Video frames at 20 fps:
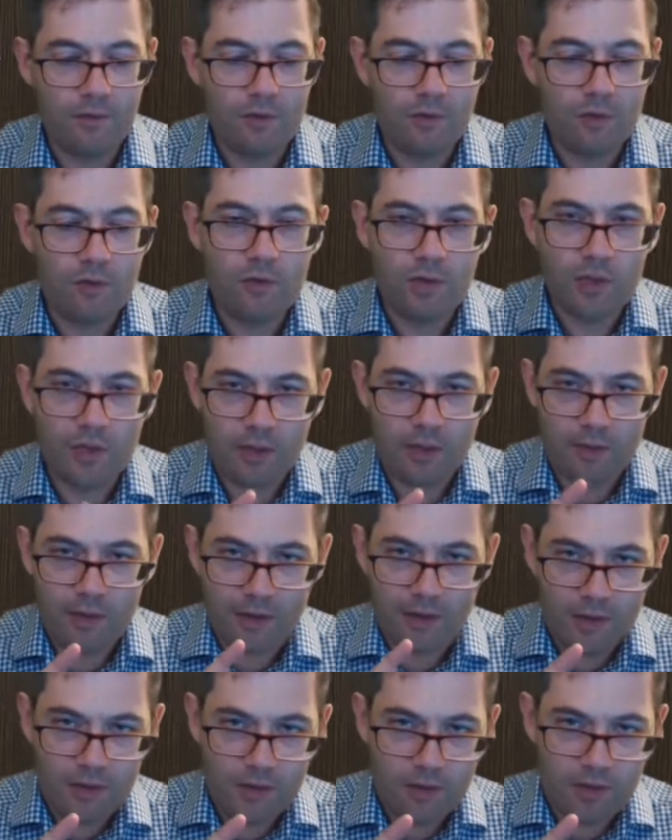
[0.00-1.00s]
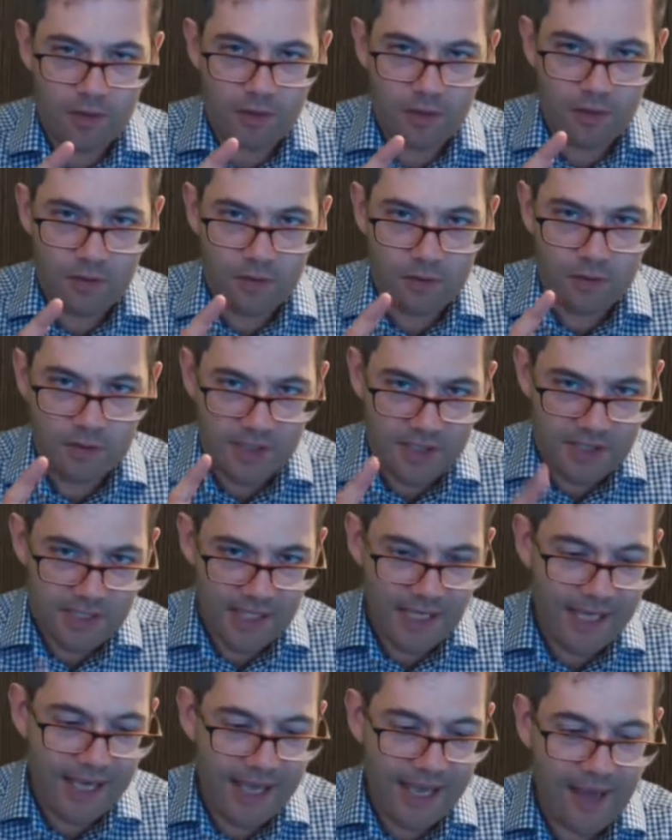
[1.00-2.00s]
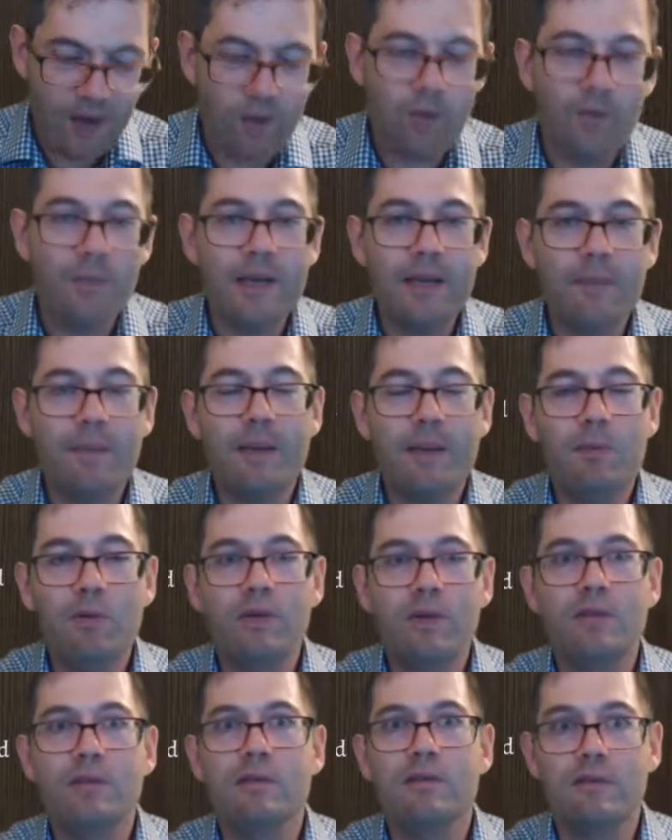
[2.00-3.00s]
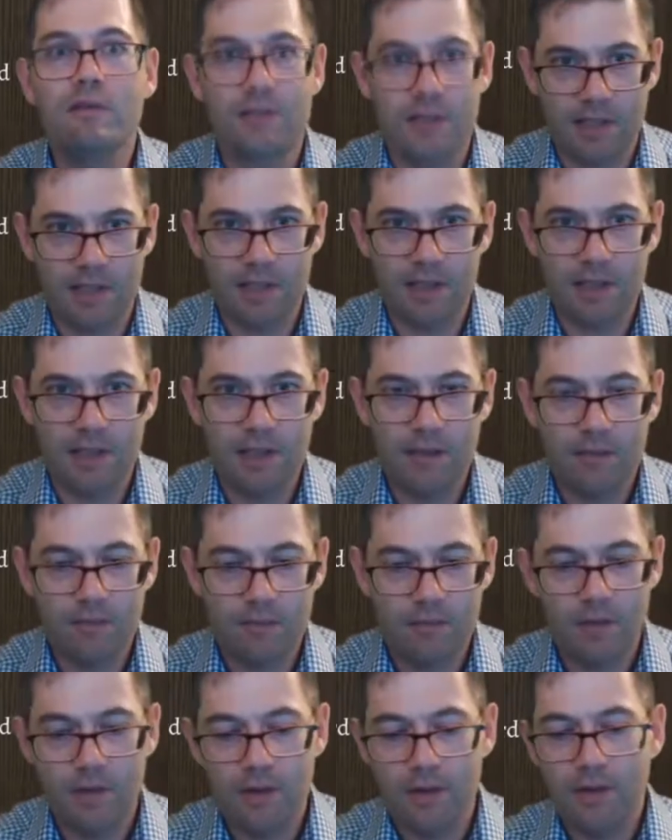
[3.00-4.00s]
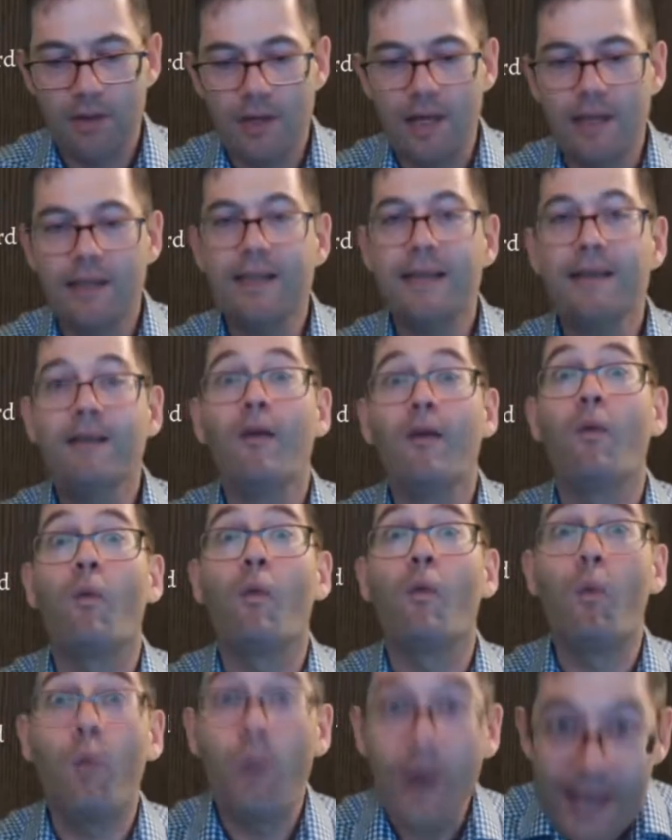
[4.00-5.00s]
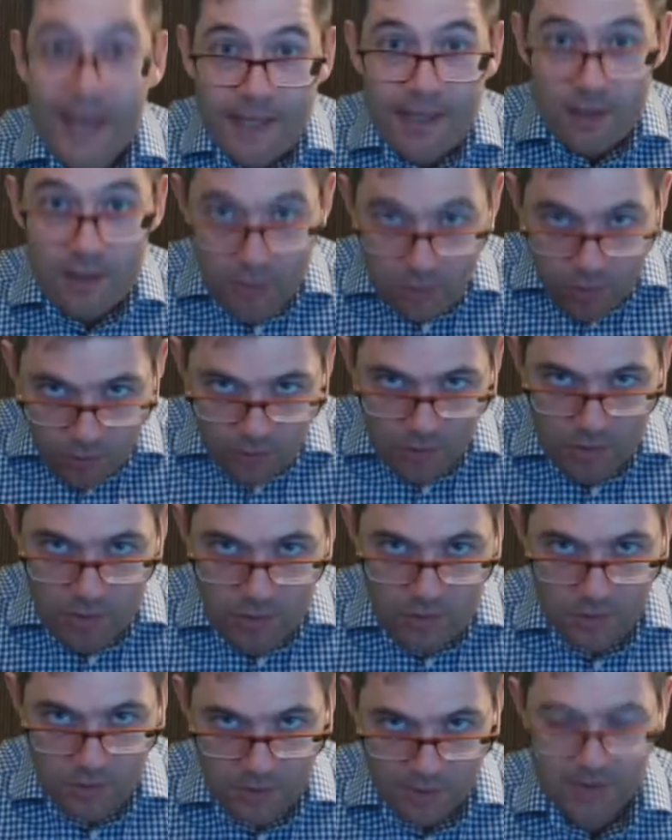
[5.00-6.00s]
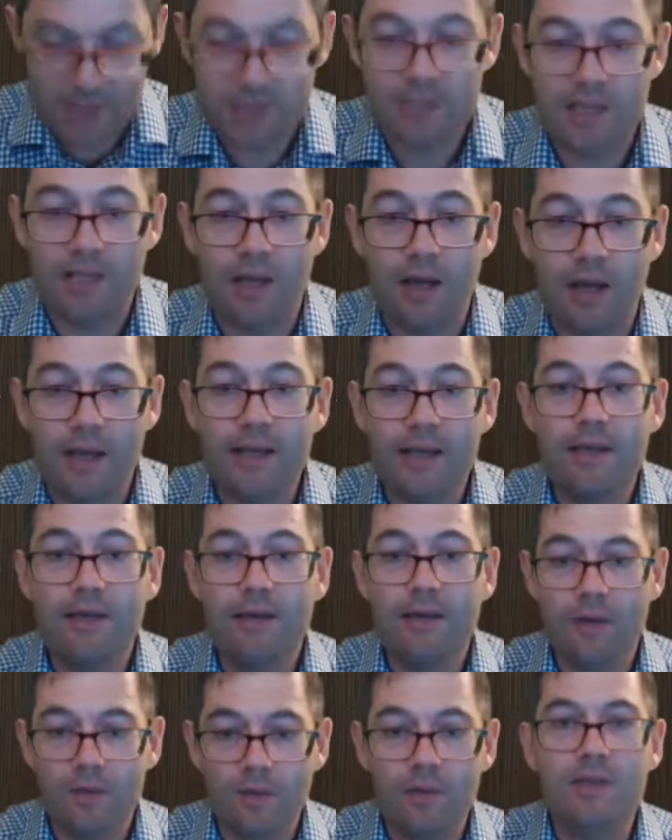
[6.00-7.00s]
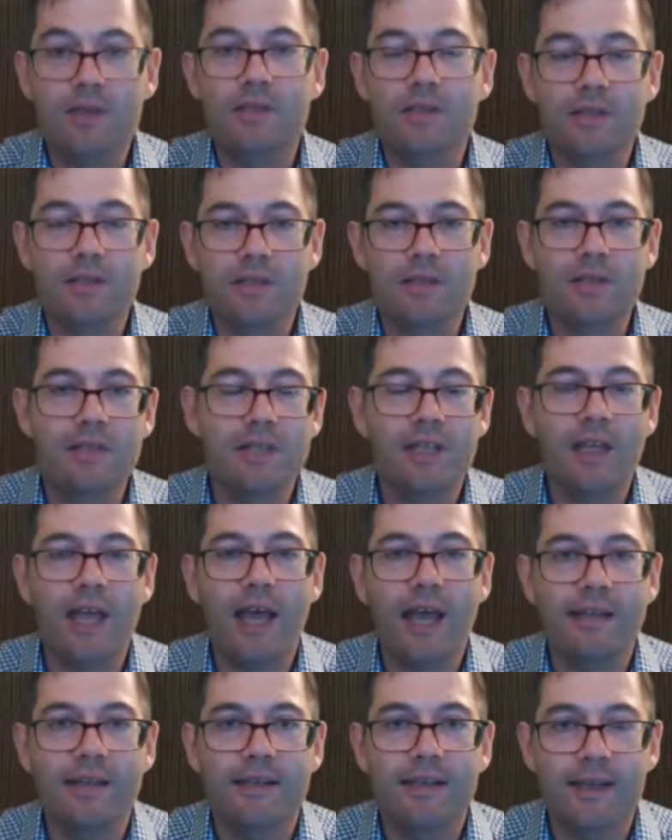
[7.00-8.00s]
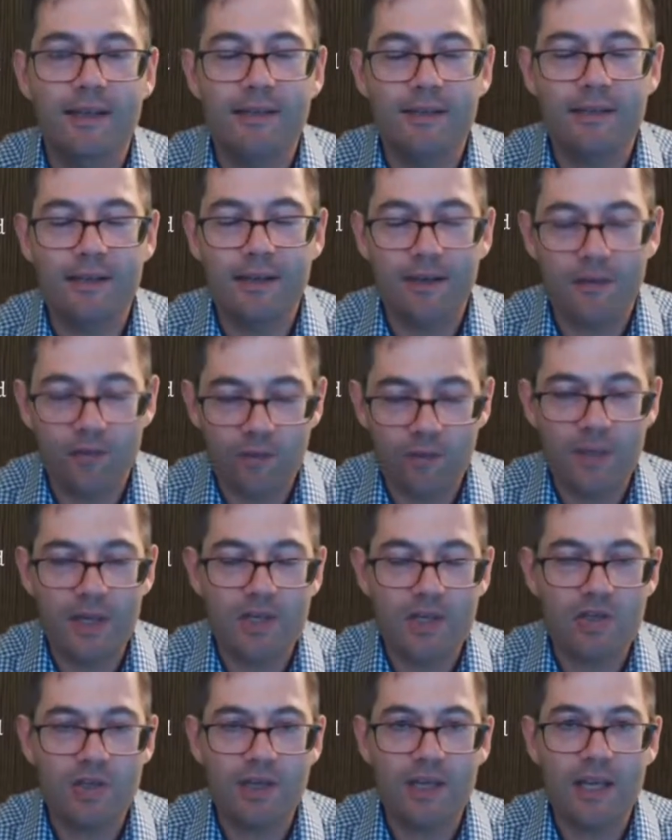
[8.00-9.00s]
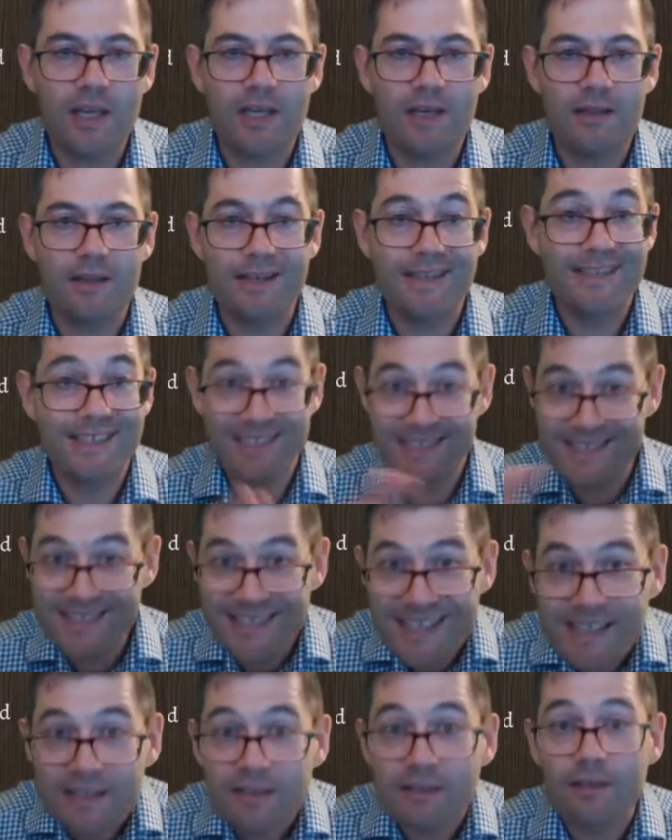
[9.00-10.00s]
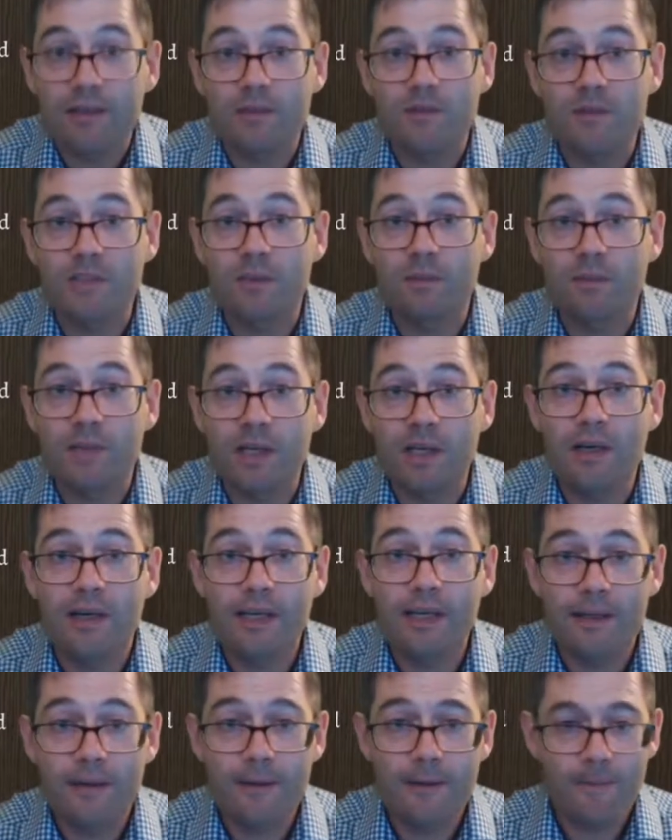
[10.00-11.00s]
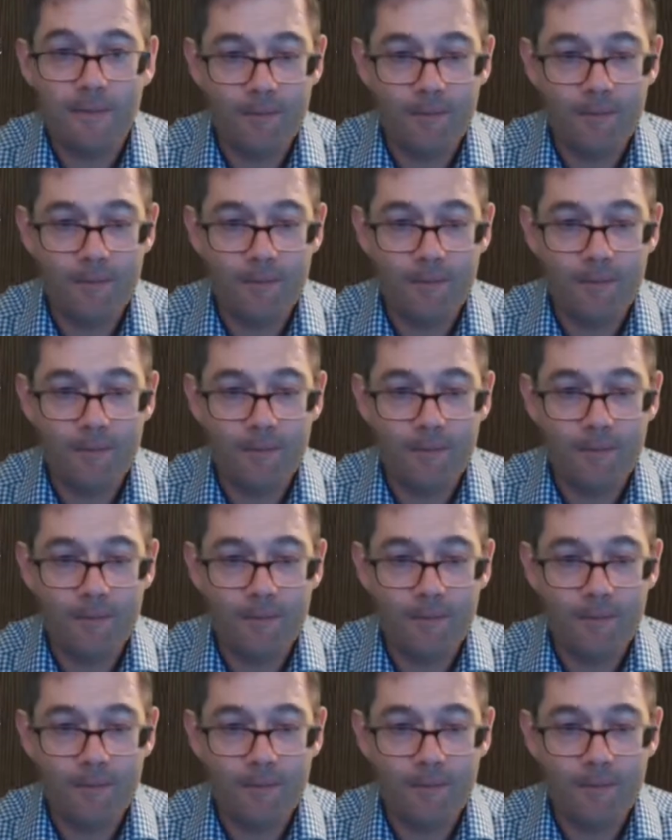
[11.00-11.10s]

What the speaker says: you can say how many people can use the slide, and then when you can use the slide, which is this added information here, there's a signal of some kind,